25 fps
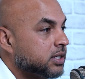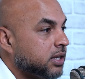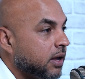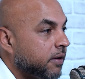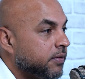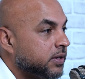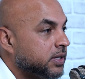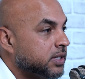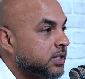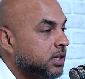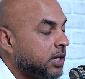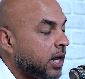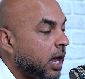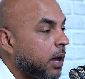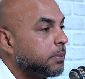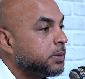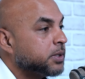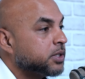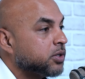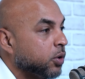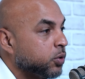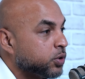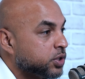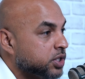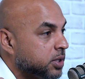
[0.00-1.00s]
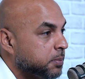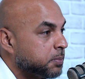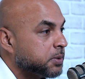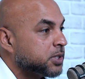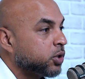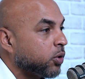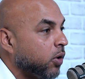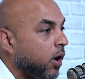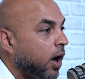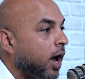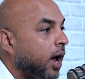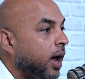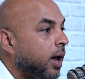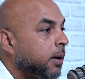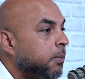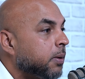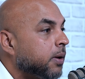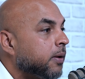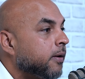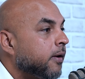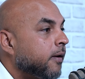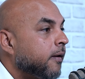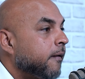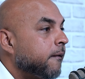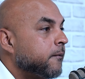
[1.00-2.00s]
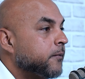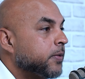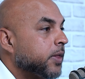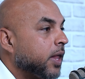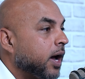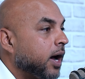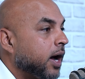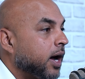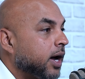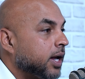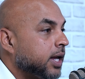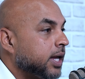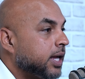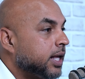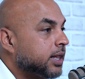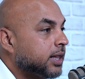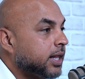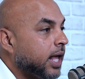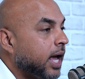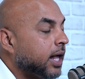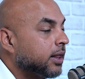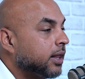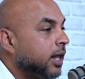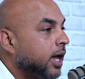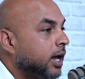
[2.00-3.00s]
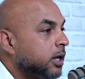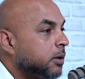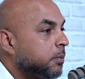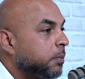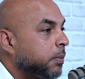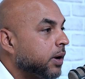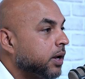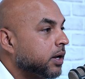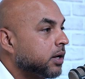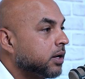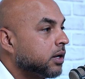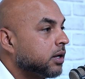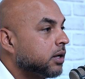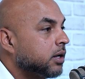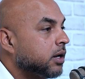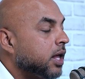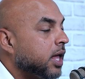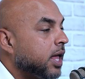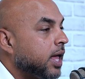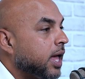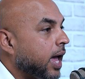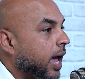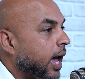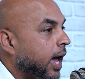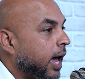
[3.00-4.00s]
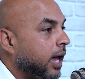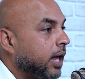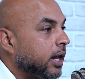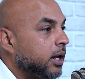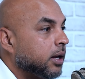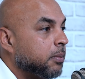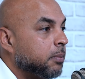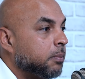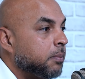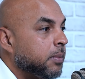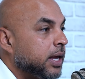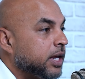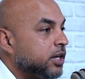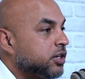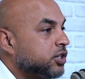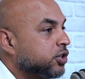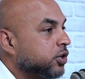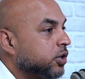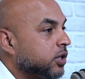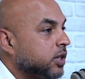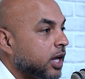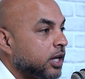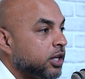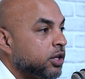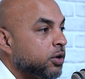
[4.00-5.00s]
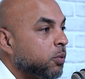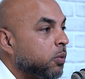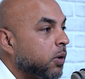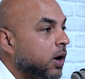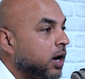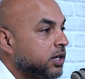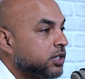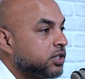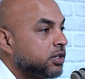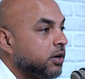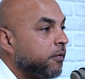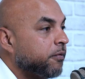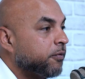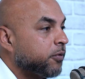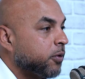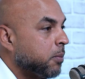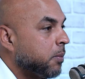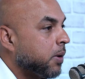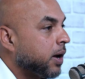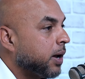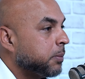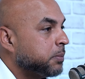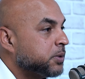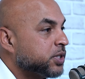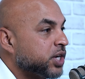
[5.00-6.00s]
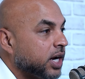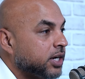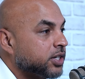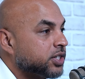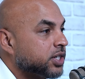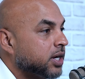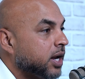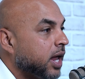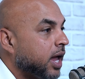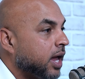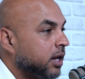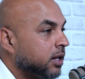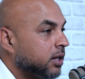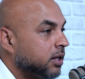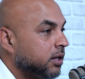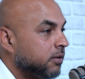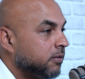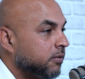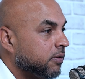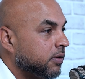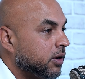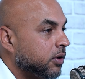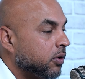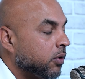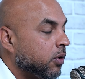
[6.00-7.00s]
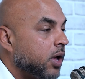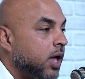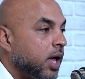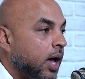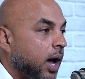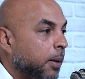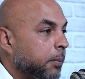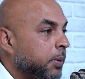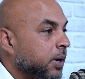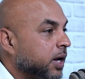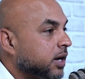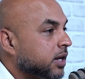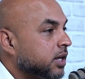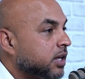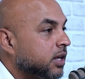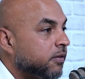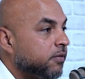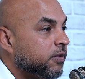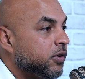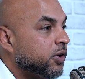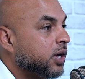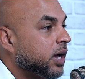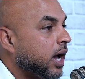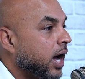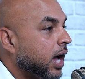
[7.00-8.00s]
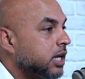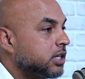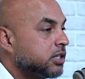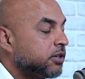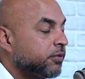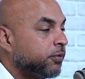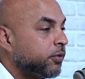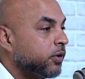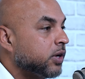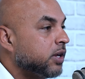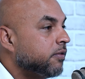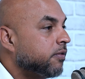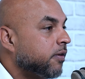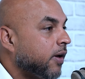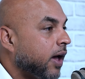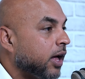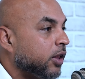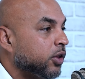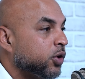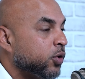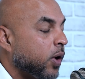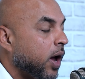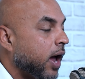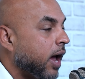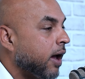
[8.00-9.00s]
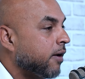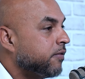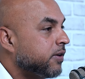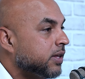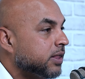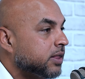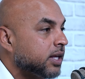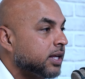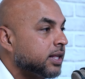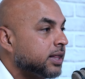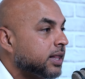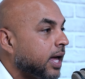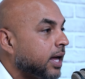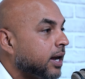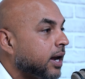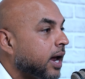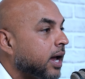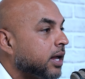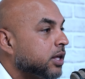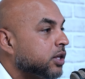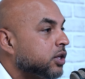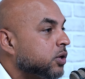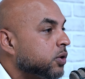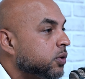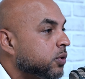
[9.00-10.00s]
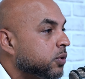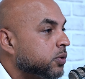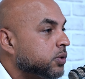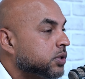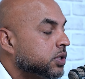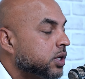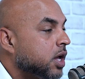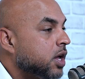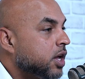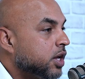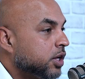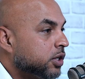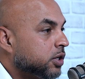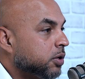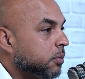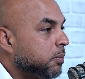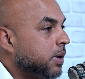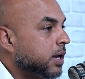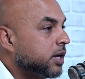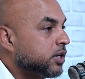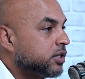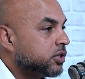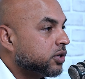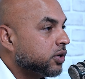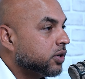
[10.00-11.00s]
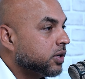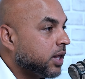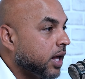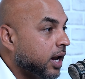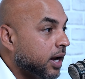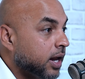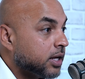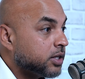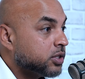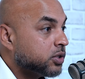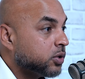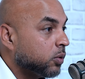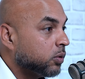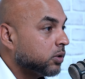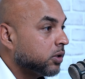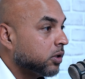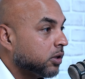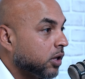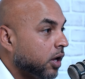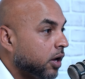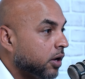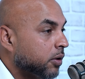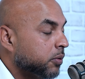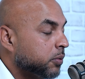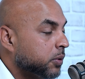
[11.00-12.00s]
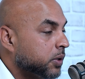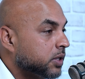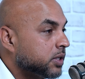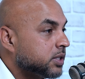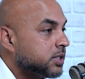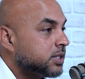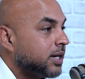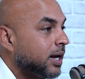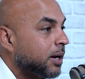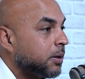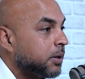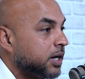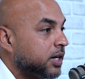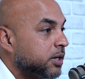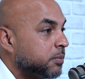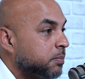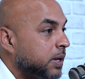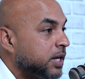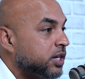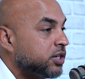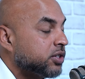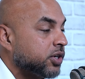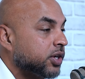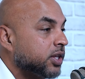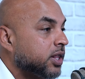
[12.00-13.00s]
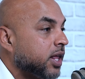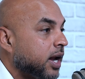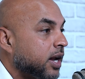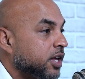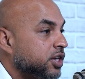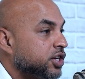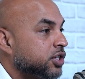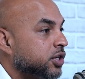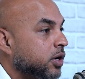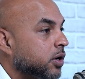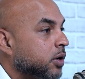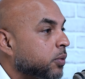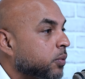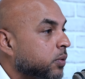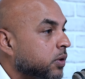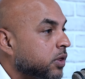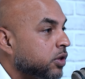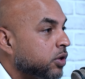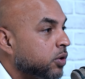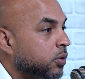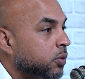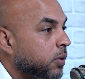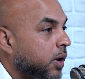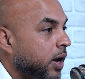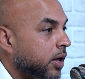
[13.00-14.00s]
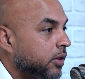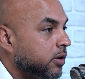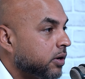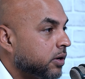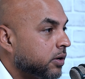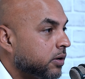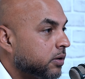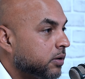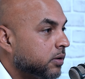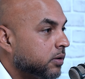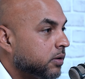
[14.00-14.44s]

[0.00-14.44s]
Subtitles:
7 steps. So subscribe, hit that like button, and make sure that you watch out for my objection handling video. I'm going to give you guys free value. Everything that I use to make sure that I sold a lot of real estate, I'm going to make sure that I share it with you rather.